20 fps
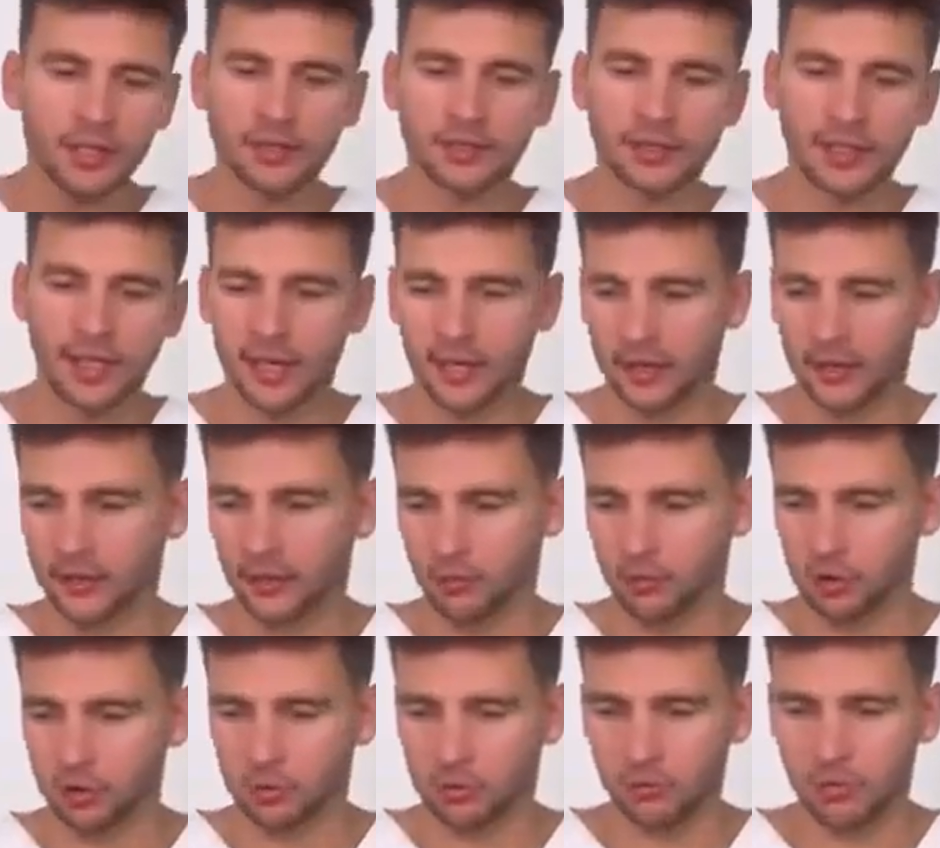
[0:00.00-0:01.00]
to know that you're
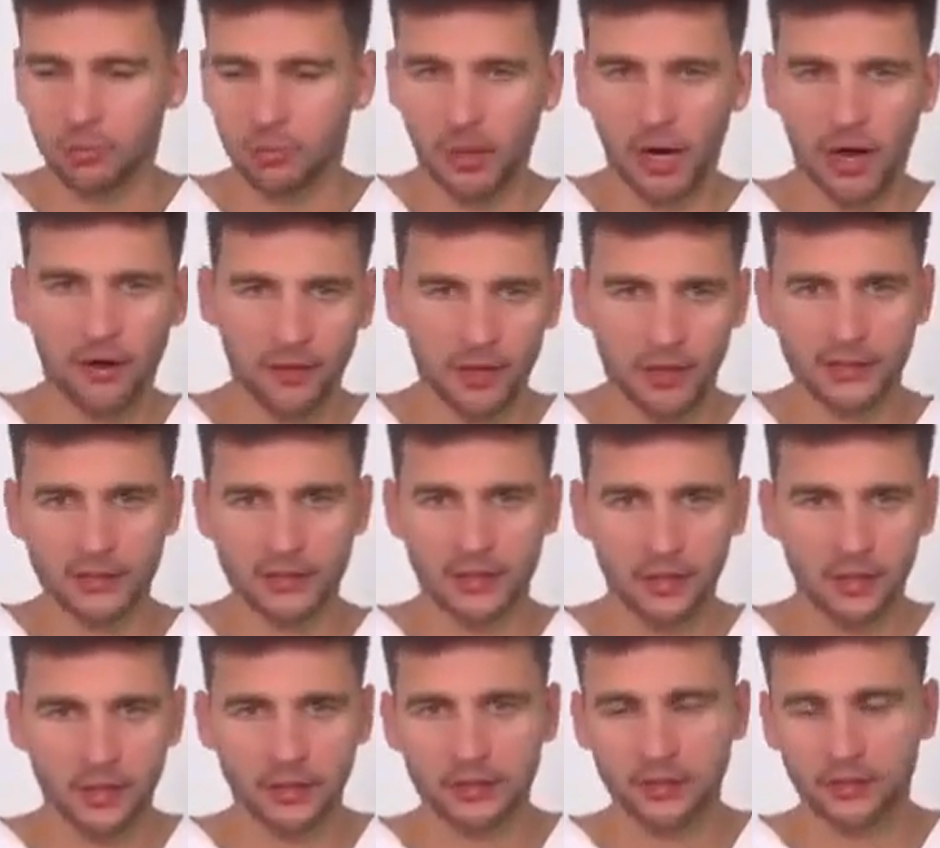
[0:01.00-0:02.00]
doing it right.
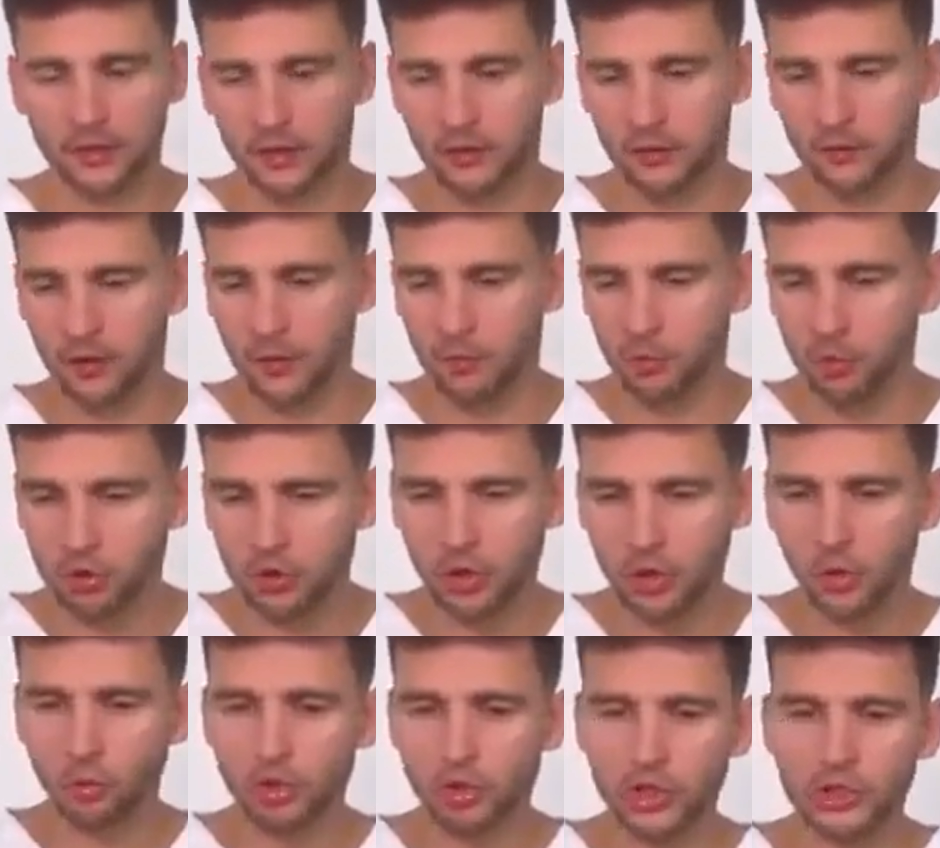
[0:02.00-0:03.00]
You need to
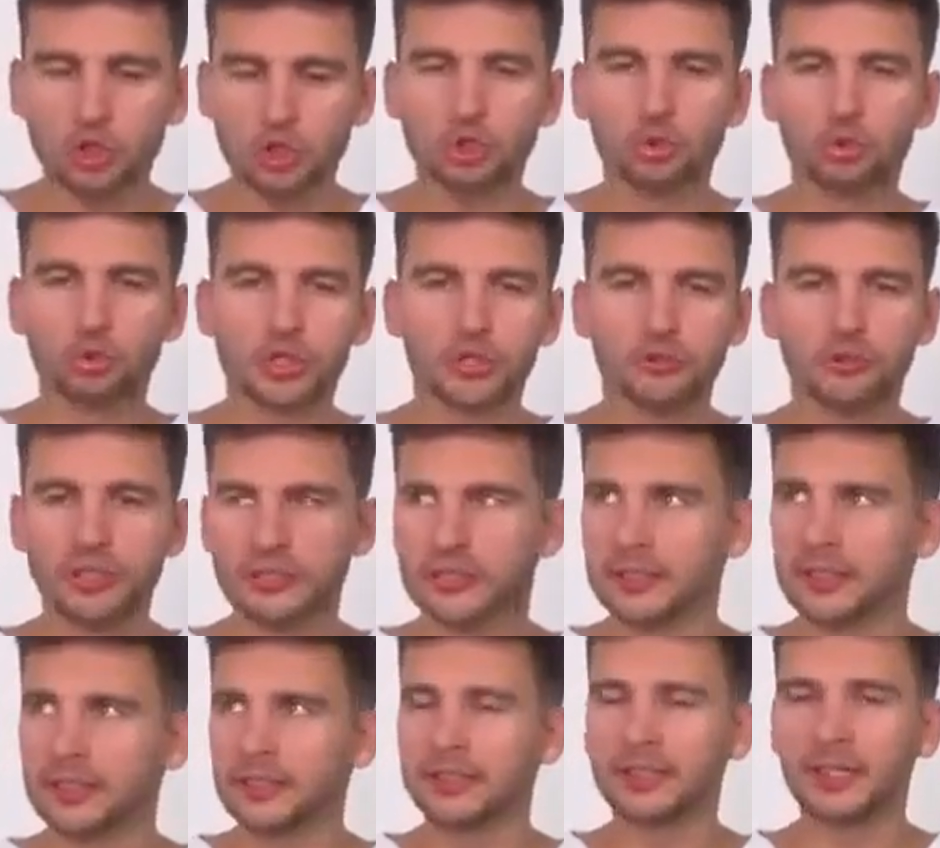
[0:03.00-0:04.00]
learn to feel the
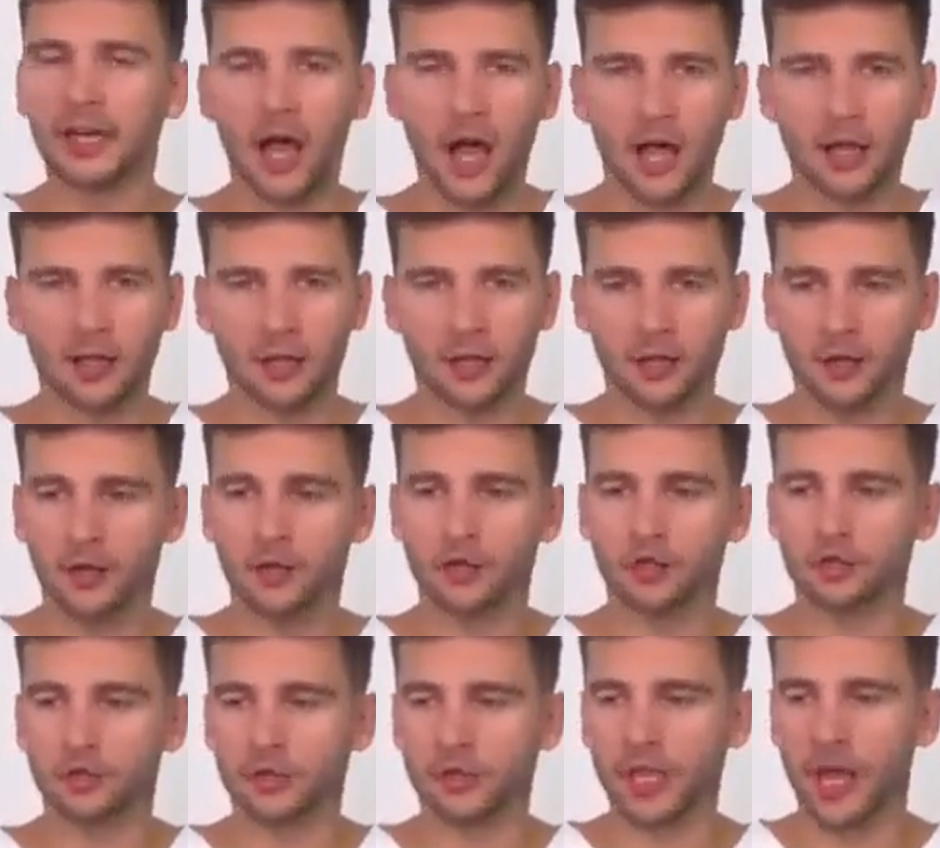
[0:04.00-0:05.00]
tissues, to
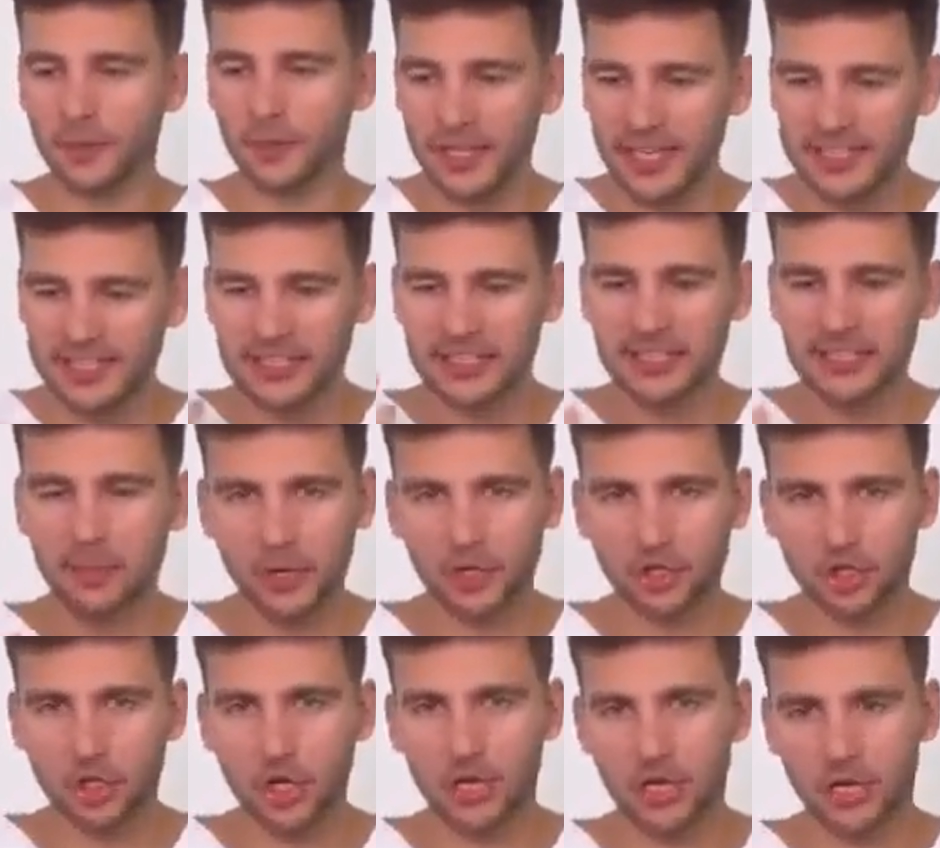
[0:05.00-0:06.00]
sense where there's tension
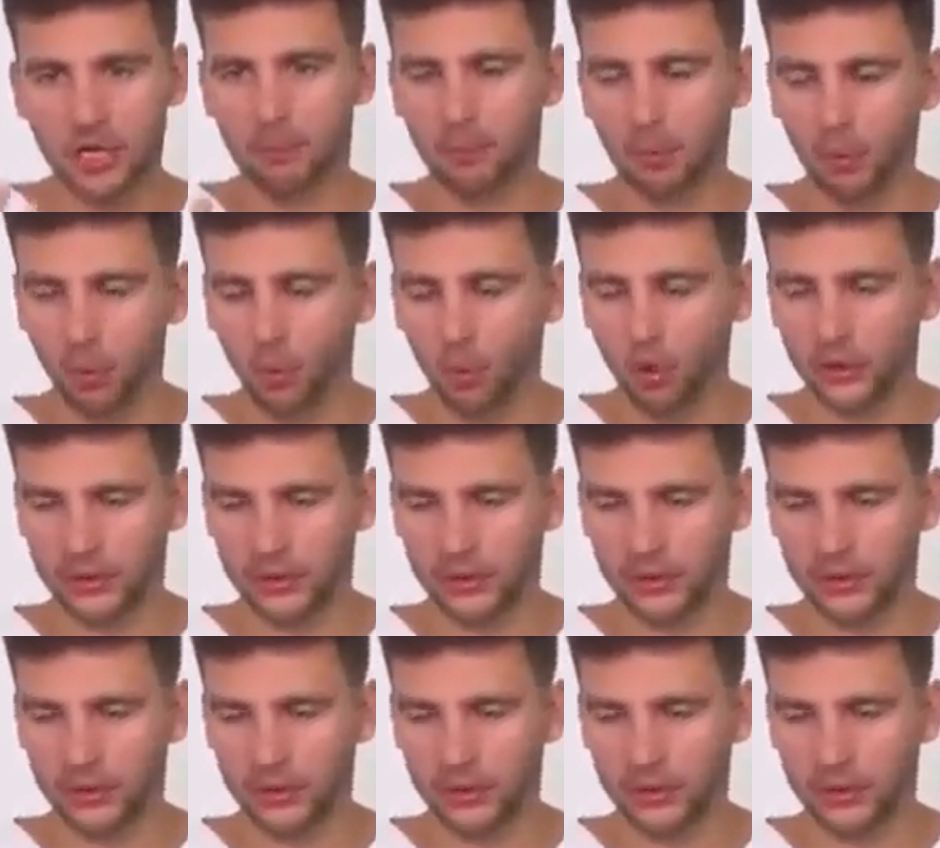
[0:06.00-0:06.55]
and density.